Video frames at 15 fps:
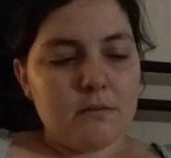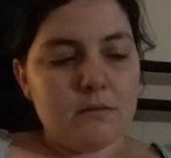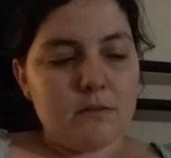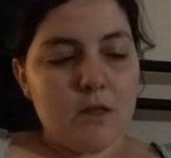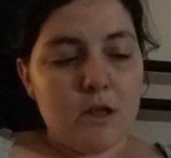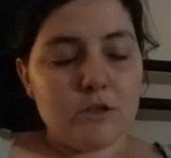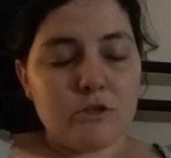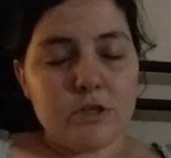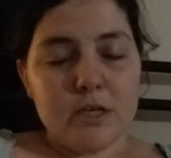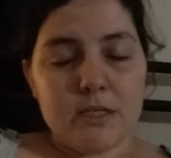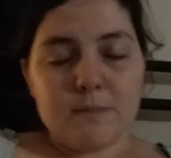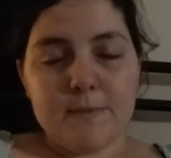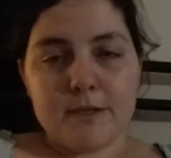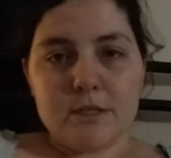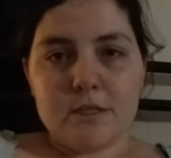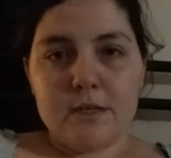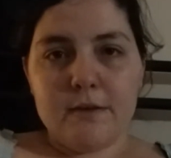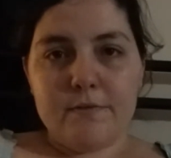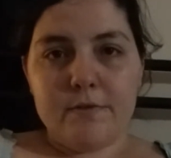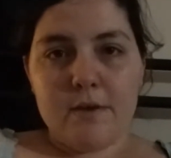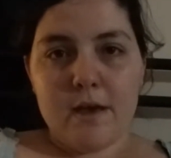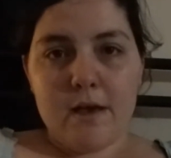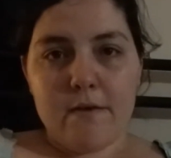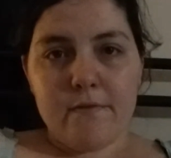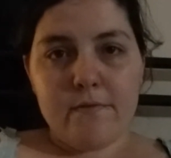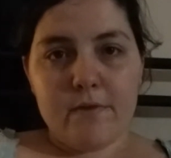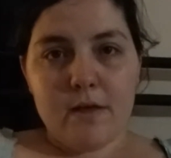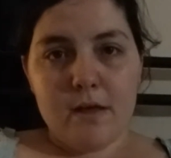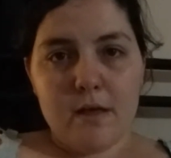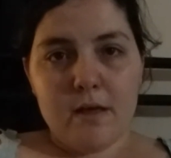laundry, especially if you have
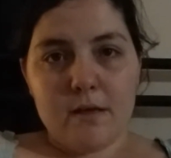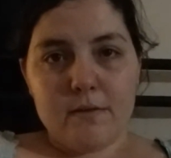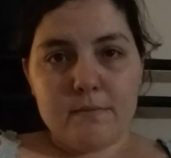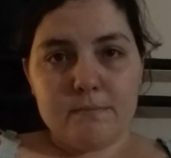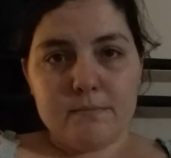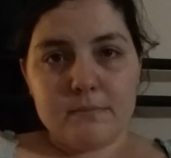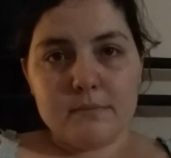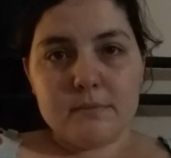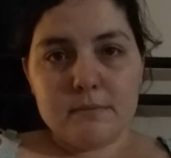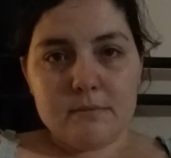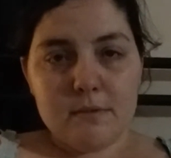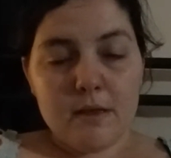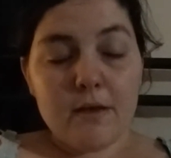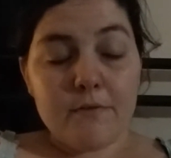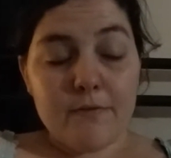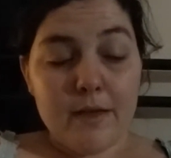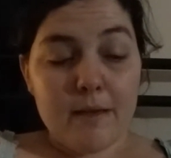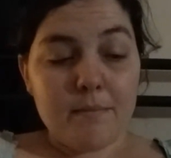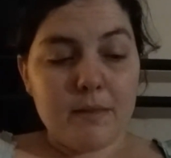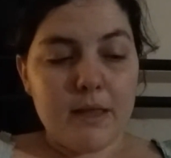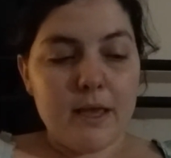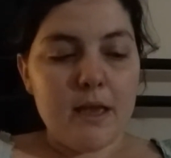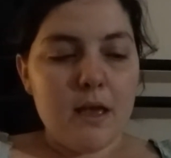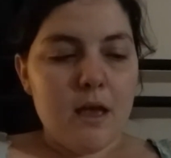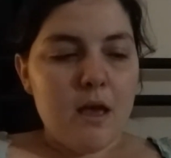a family